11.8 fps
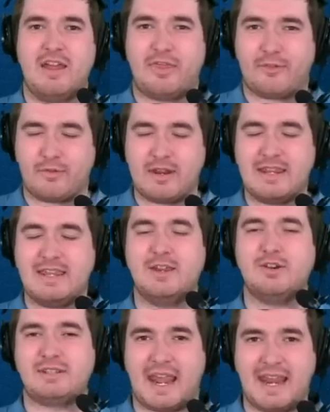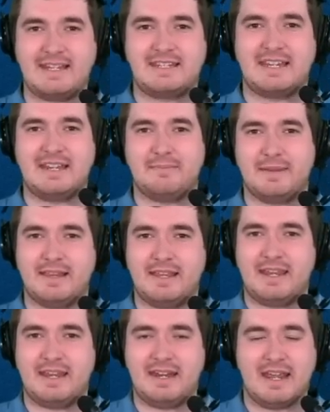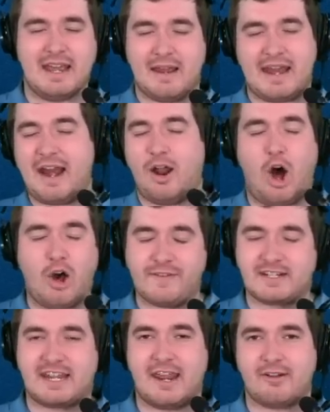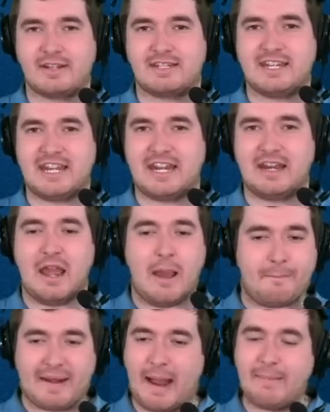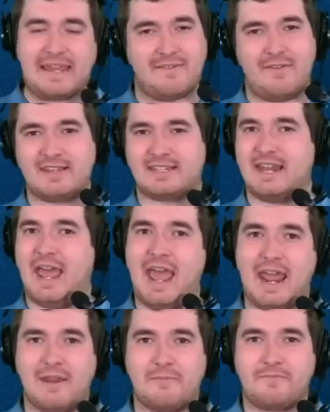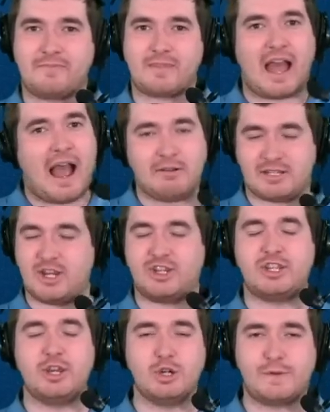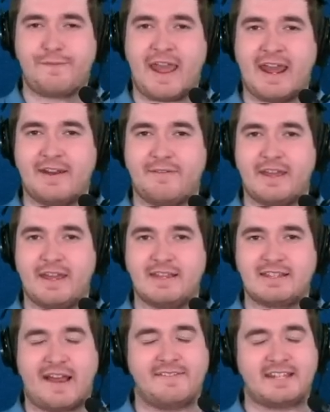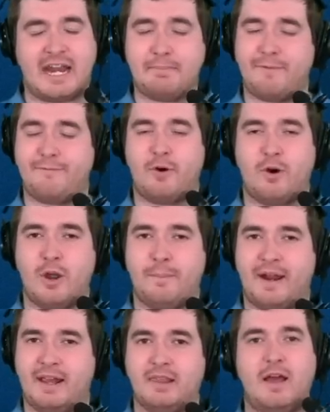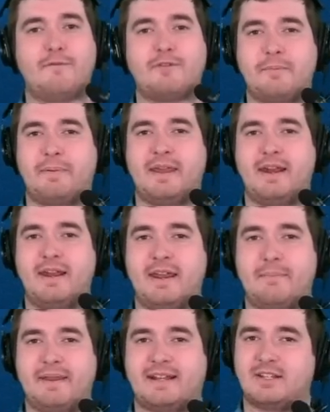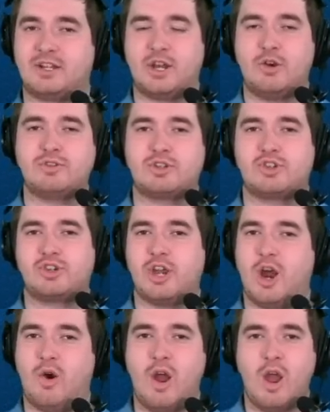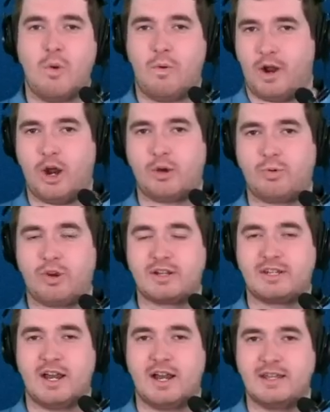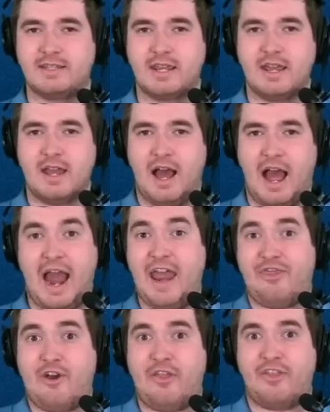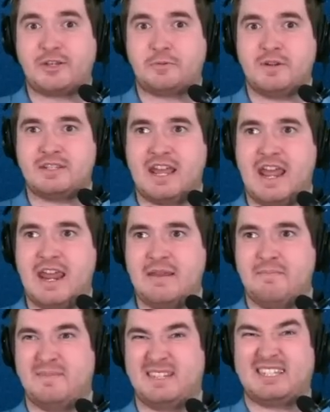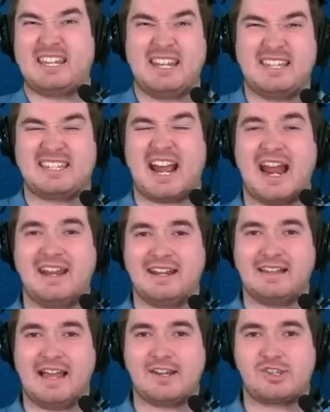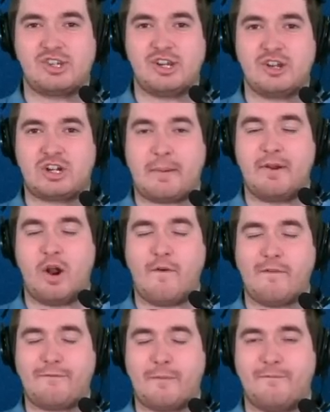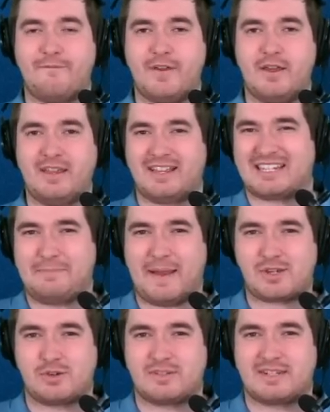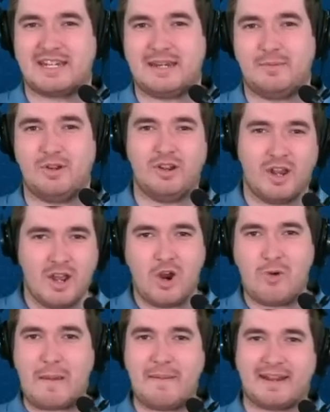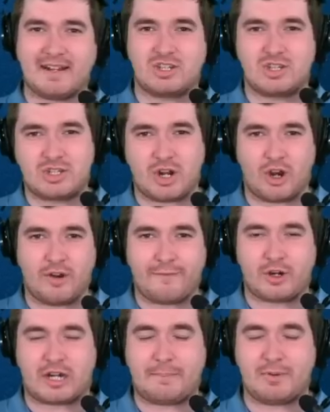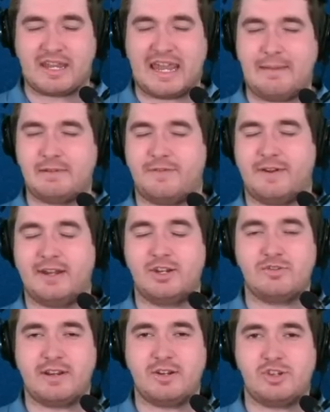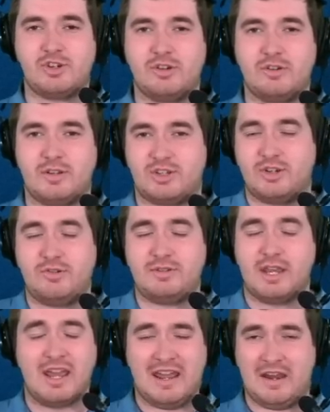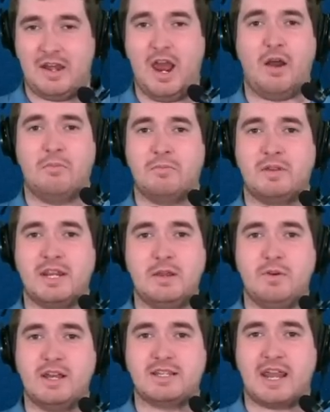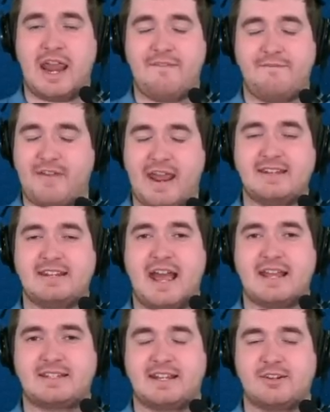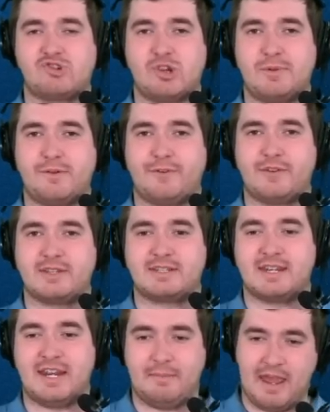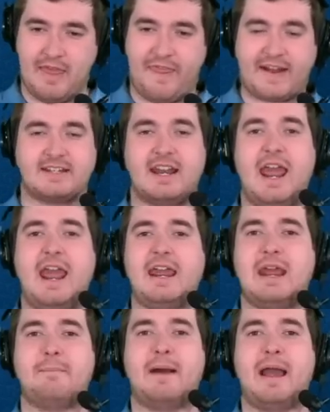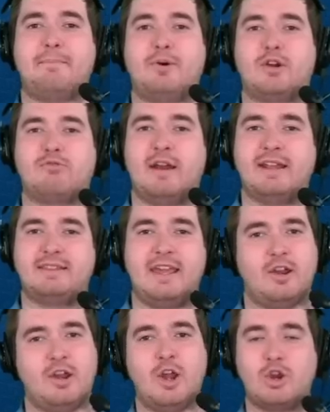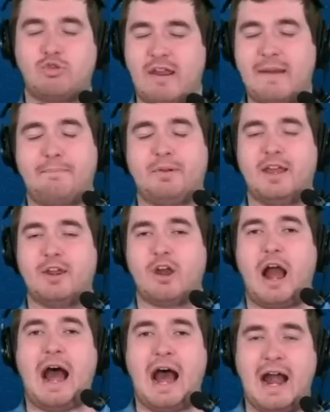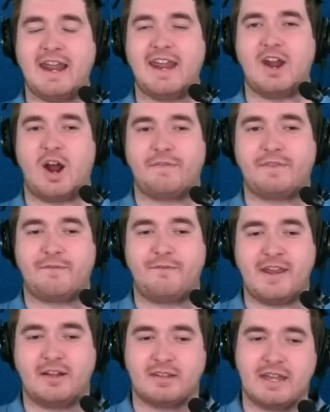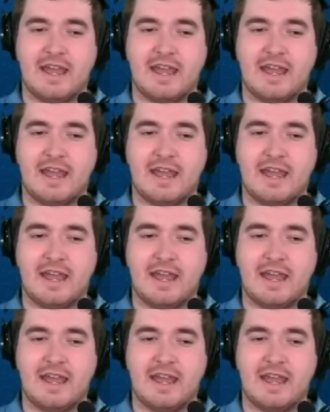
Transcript: 3 years, $18 million. Not all of it's guaranteed, but I'm giving this an A. I was a huge fan of his. I've said it before, but I love repeating it because it goes to show what hard work does. I thought this was a C signing last year, coming over from Philly, a special teamer who maybe can start for a couple games of an injury issues. No, he was a fantastic contributor for this team. That's an A in my book right there. Great player on and off the field.